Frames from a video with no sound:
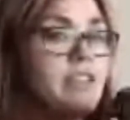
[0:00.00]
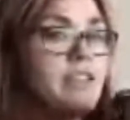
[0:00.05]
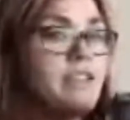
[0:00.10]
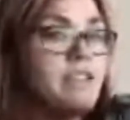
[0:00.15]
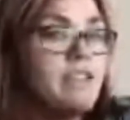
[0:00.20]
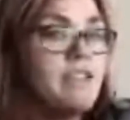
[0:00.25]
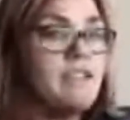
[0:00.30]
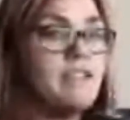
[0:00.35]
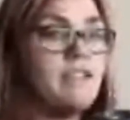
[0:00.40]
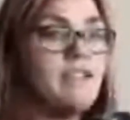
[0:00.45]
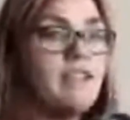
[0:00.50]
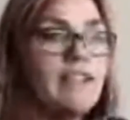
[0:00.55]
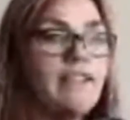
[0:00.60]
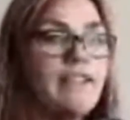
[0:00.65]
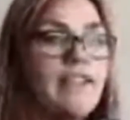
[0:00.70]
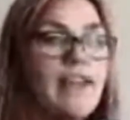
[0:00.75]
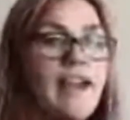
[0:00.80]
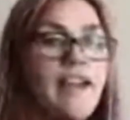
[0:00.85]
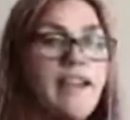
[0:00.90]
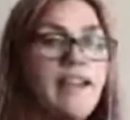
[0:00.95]
like
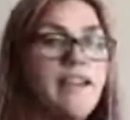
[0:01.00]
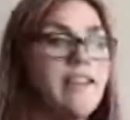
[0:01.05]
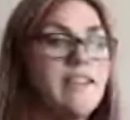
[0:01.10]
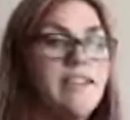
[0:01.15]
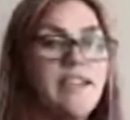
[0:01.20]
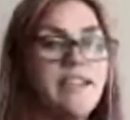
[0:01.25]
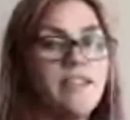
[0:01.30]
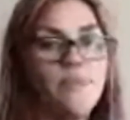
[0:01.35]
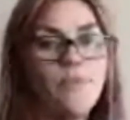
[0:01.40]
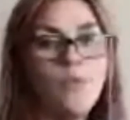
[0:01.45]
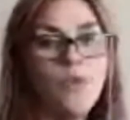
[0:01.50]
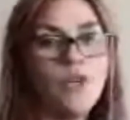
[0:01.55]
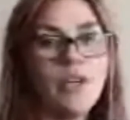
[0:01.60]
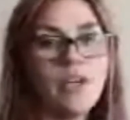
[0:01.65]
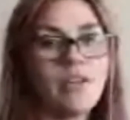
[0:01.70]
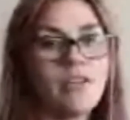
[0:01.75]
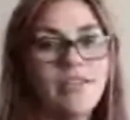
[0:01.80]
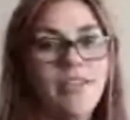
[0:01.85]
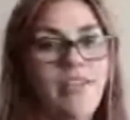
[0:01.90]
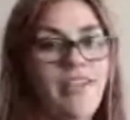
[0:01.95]
that, it doesn't work.
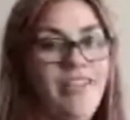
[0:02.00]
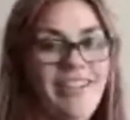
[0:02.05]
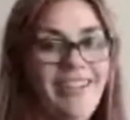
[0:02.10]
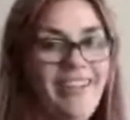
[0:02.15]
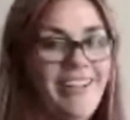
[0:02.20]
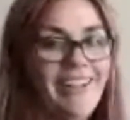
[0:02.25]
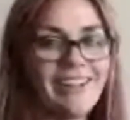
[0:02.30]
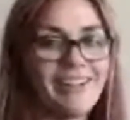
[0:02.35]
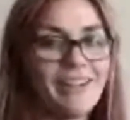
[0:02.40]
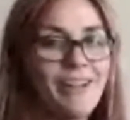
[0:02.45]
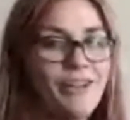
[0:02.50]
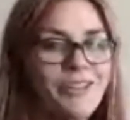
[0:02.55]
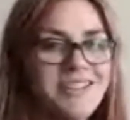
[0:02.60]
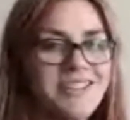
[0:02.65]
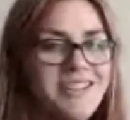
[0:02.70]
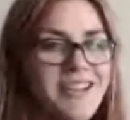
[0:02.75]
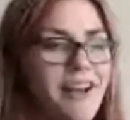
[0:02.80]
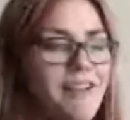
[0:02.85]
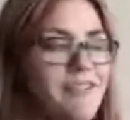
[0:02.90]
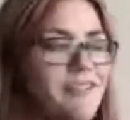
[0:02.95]
It looks
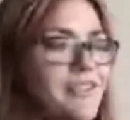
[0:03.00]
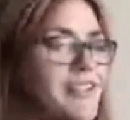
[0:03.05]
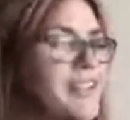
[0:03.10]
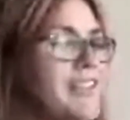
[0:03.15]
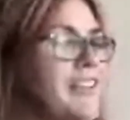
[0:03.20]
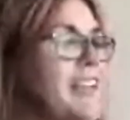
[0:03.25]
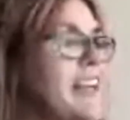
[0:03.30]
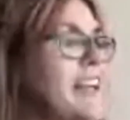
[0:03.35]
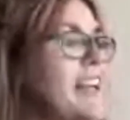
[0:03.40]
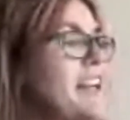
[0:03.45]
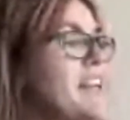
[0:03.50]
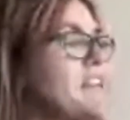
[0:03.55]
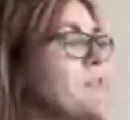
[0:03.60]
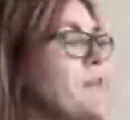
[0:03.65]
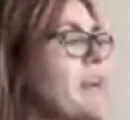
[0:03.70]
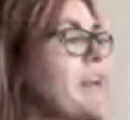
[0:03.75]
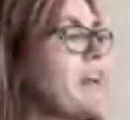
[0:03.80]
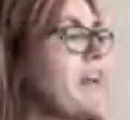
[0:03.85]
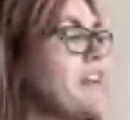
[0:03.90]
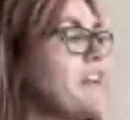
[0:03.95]
awful. So I
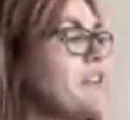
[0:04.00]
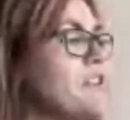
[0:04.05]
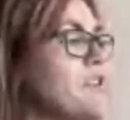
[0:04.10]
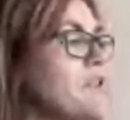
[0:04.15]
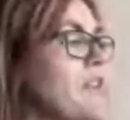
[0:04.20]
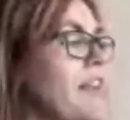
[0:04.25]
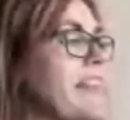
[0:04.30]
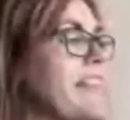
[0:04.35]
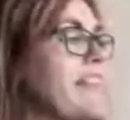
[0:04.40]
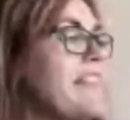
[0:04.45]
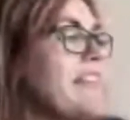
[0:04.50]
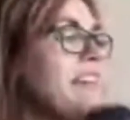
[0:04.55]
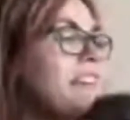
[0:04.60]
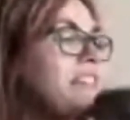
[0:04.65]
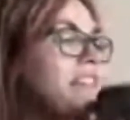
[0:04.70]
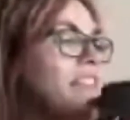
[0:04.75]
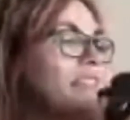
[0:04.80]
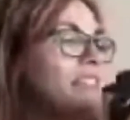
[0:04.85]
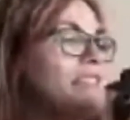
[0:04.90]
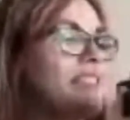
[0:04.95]
kind of do like
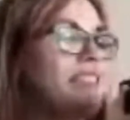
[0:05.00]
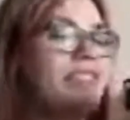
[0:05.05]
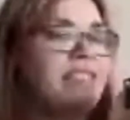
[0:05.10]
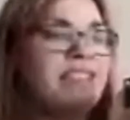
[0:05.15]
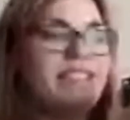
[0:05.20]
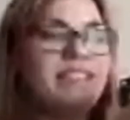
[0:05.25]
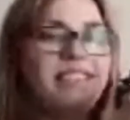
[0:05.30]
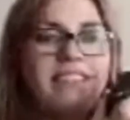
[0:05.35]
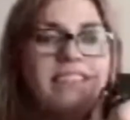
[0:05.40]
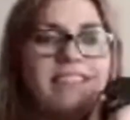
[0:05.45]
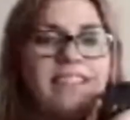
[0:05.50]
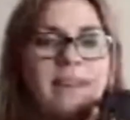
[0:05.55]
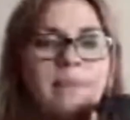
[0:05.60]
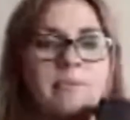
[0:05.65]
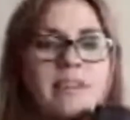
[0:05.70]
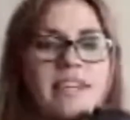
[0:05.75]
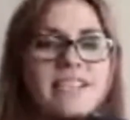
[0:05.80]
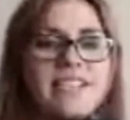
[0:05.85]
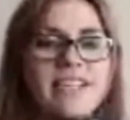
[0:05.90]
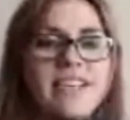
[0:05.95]
this. Does that
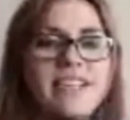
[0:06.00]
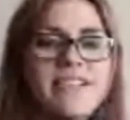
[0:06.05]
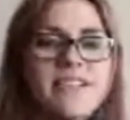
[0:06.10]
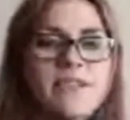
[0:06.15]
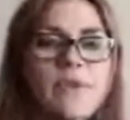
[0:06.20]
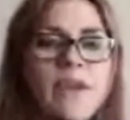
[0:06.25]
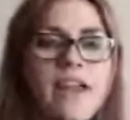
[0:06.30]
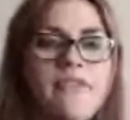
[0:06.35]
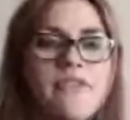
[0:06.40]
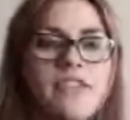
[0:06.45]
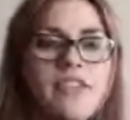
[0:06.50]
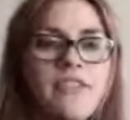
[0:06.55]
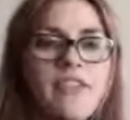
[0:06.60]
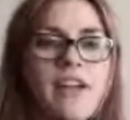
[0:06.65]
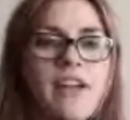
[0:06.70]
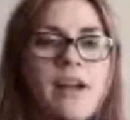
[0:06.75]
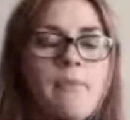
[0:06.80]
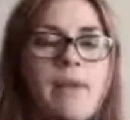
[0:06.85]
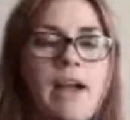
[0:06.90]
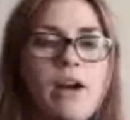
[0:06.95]
make sense? So I have the
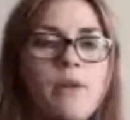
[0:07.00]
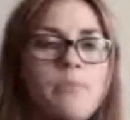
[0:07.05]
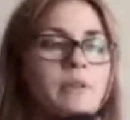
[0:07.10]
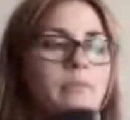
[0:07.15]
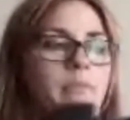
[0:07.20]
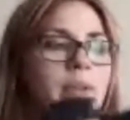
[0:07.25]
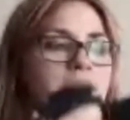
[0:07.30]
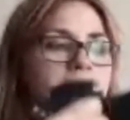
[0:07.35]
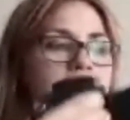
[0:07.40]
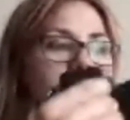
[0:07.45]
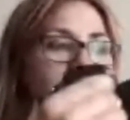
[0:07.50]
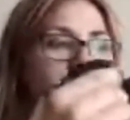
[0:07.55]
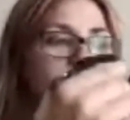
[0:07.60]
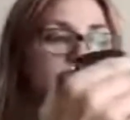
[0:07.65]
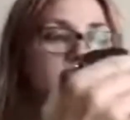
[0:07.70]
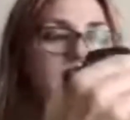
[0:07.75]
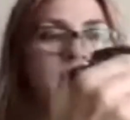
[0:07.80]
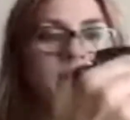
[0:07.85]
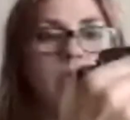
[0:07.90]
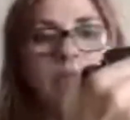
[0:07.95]
thumb out, but my camera's
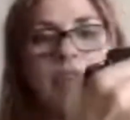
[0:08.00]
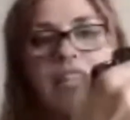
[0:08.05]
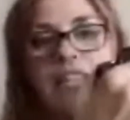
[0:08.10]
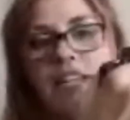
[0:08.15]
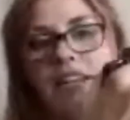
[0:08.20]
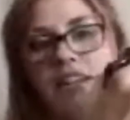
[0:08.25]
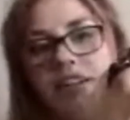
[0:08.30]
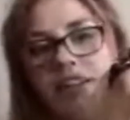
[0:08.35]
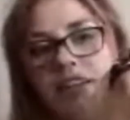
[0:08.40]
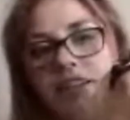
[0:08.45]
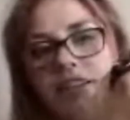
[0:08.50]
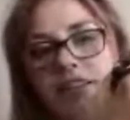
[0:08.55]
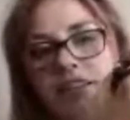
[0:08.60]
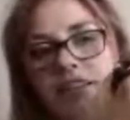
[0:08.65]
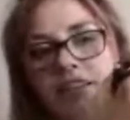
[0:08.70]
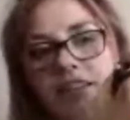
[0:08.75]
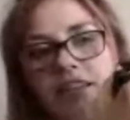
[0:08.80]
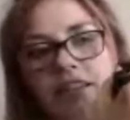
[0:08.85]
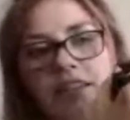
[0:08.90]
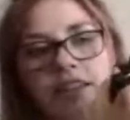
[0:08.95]
going to be here.
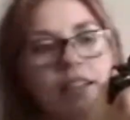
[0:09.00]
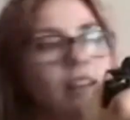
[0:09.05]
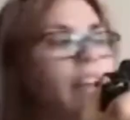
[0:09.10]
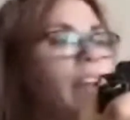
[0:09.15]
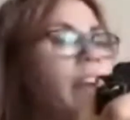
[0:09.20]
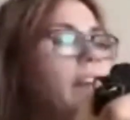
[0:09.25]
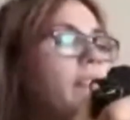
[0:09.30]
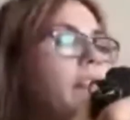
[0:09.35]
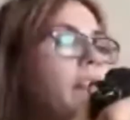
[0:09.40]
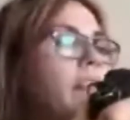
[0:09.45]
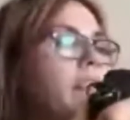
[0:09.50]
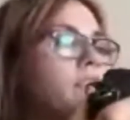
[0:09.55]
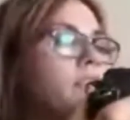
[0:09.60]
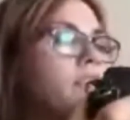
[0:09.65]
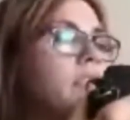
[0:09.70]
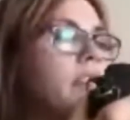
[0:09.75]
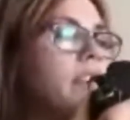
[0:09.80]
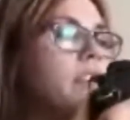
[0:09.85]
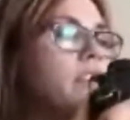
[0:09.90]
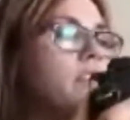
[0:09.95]
And then I just
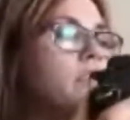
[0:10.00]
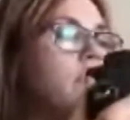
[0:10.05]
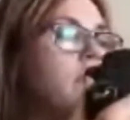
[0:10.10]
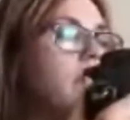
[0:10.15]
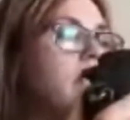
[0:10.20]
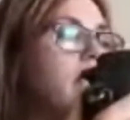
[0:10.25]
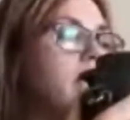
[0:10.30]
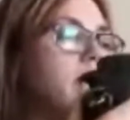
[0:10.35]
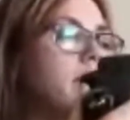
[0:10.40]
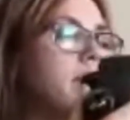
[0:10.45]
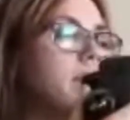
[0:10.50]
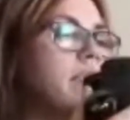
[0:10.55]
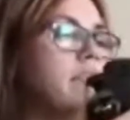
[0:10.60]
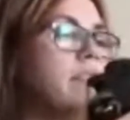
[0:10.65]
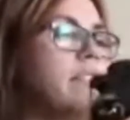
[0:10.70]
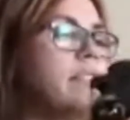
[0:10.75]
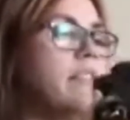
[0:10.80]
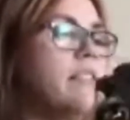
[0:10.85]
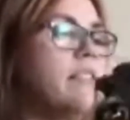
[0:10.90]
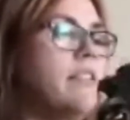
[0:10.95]
kind of do this.
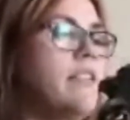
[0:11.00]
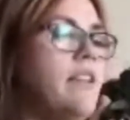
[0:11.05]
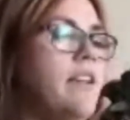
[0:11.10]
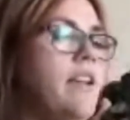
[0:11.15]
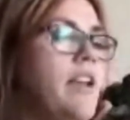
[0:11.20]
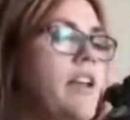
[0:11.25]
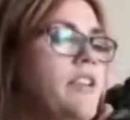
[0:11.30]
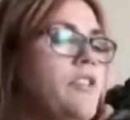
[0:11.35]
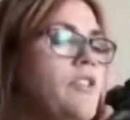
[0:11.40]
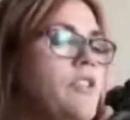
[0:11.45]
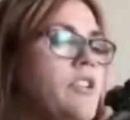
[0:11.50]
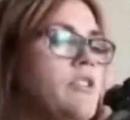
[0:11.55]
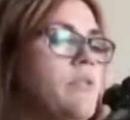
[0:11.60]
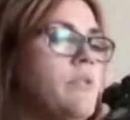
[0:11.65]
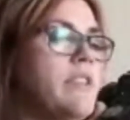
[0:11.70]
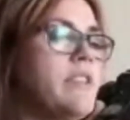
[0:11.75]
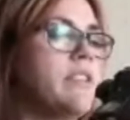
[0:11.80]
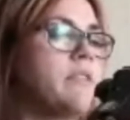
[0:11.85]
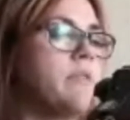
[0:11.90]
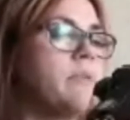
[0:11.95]
And you could do it
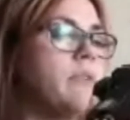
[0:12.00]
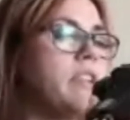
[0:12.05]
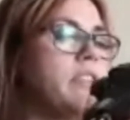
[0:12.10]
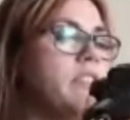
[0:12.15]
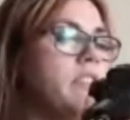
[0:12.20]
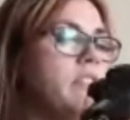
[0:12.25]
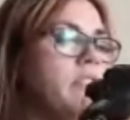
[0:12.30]
this way too.